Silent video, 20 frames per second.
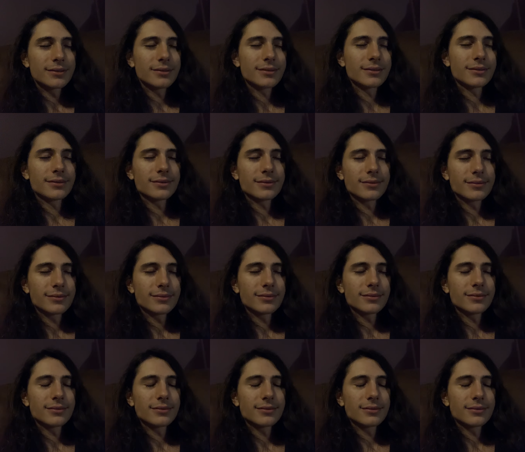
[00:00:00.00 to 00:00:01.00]

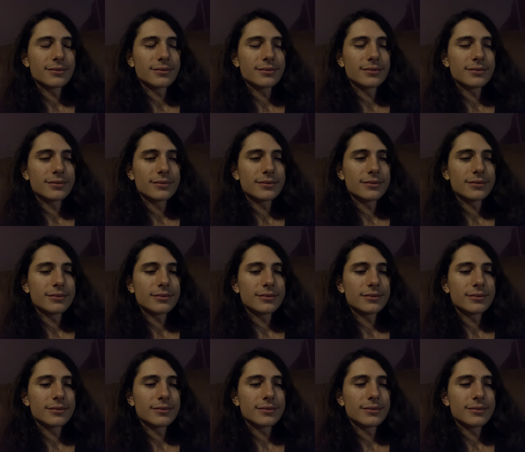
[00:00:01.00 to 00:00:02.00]

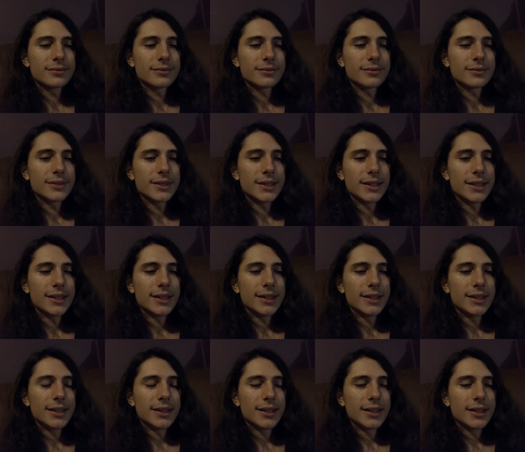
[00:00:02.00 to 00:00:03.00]

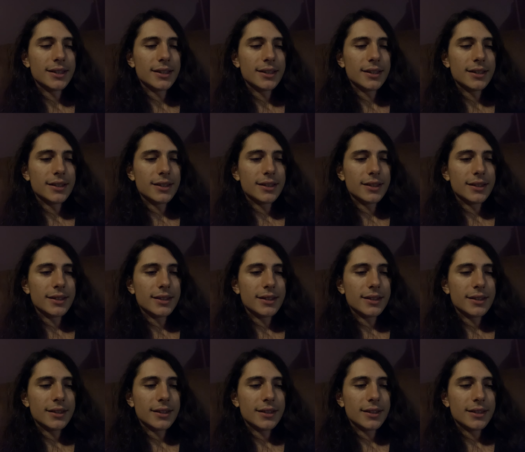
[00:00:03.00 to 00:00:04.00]

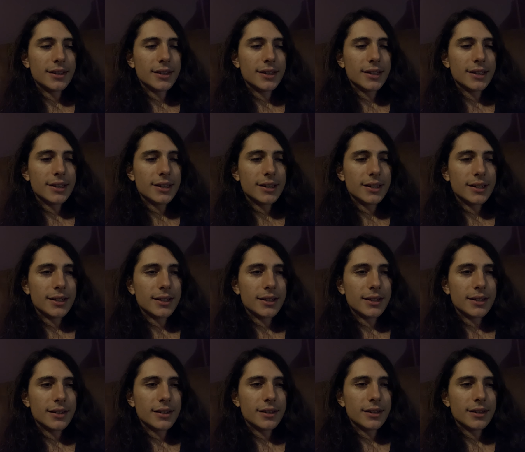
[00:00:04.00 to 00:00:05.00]

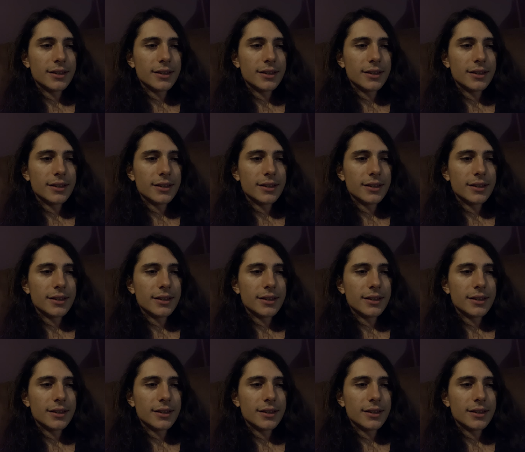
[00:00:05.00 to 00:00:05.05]
(no one is talking)